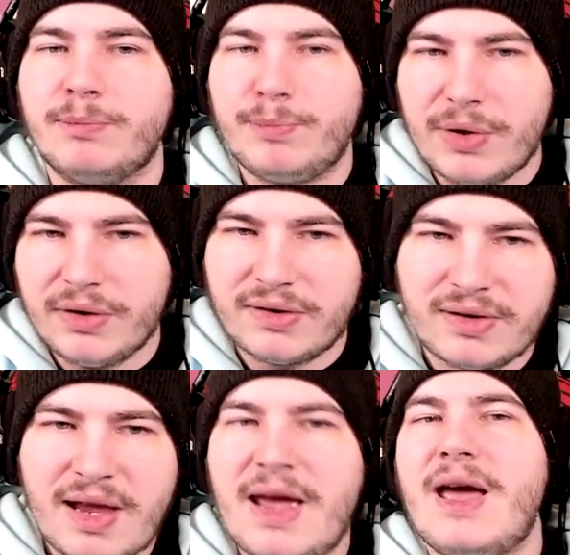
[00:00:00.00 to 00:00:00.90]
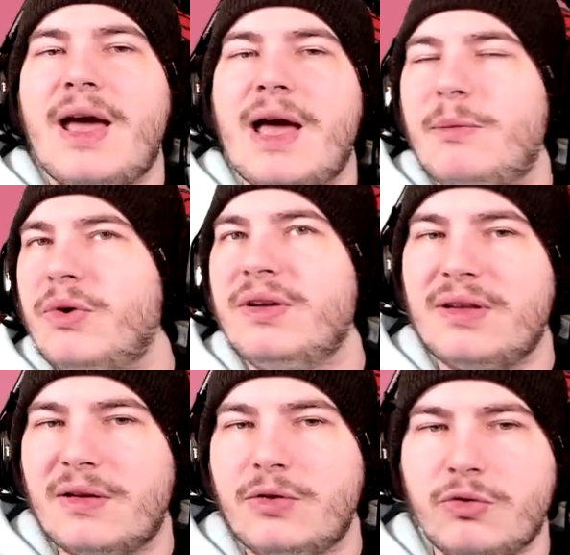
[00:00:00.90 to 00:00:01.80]
But I'm not
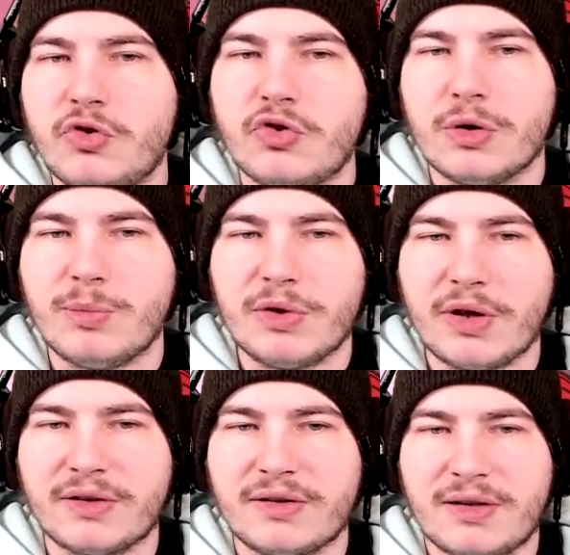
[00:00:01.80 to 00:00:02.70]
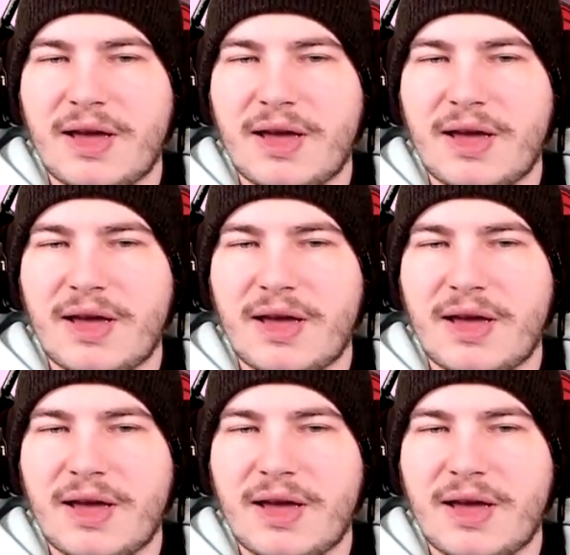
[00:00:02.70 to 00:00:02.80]
exactly too sure because